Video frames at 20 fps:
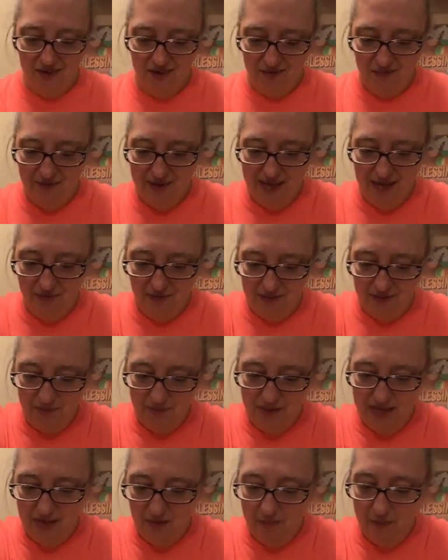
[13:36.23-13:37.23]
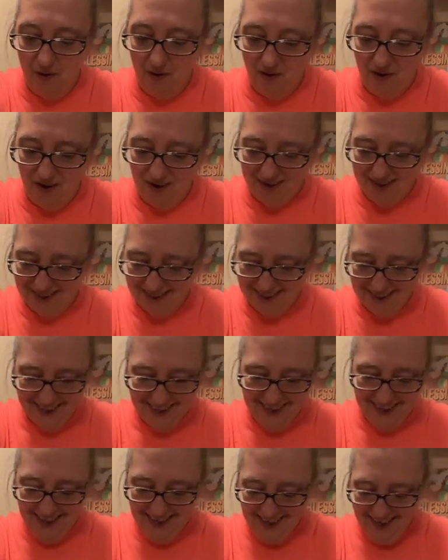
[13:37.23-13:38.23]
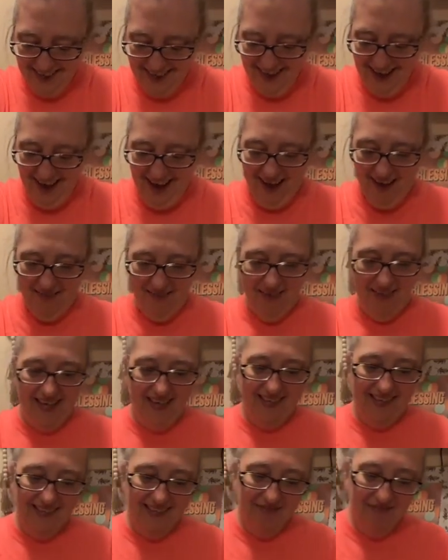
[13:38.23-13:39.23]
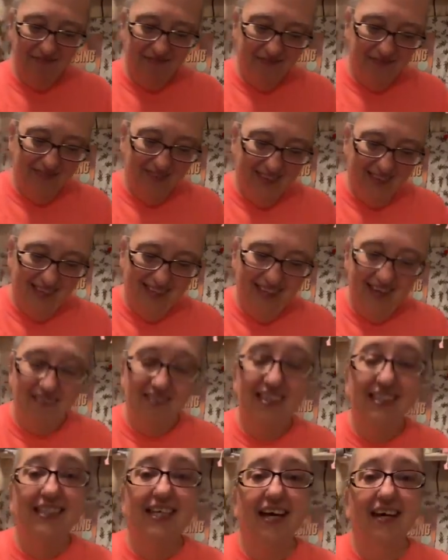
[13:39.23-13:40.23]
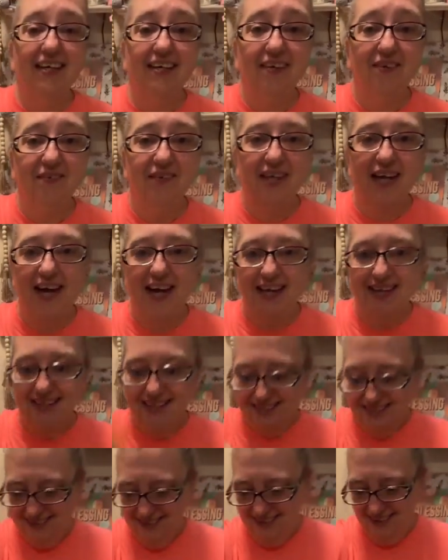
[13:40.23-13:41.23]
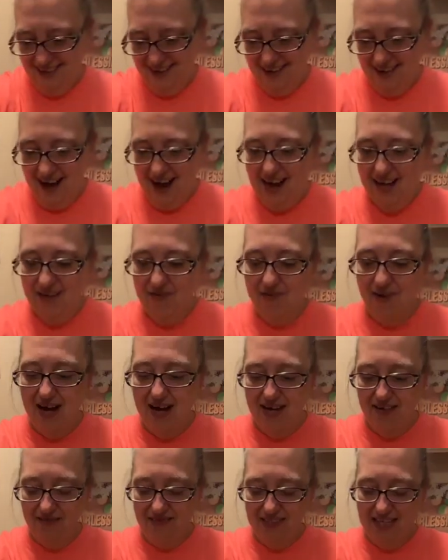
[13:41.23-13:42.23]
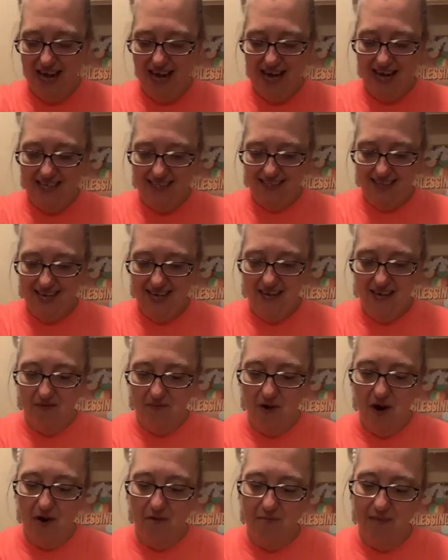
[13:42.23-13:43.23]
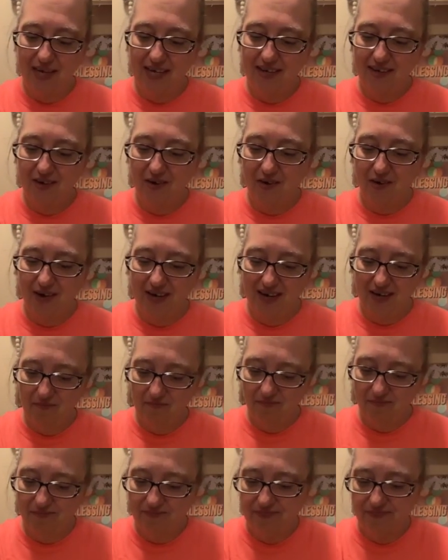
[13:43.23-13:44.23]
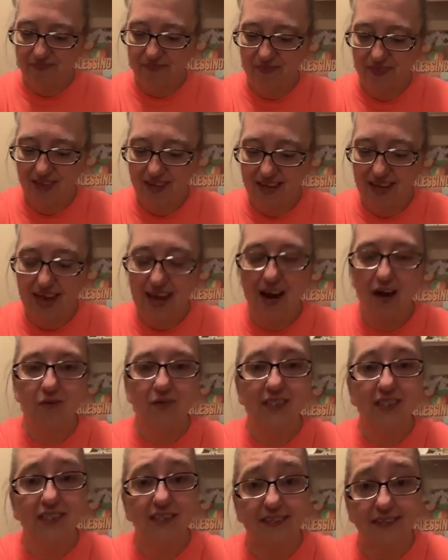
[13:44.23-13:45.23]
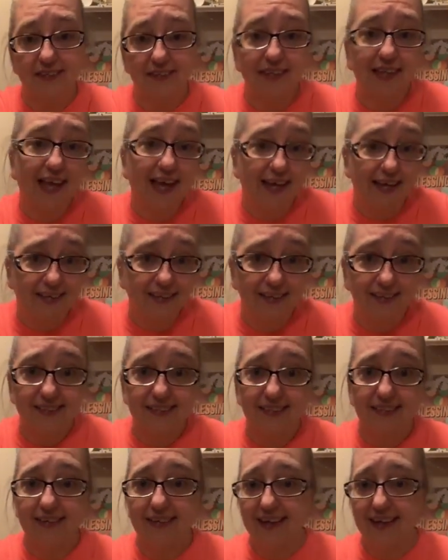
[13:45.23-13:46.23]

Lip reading: to be able to be a part of it. Let me tell you, when I arrived at our meet and greet, and I was a little late.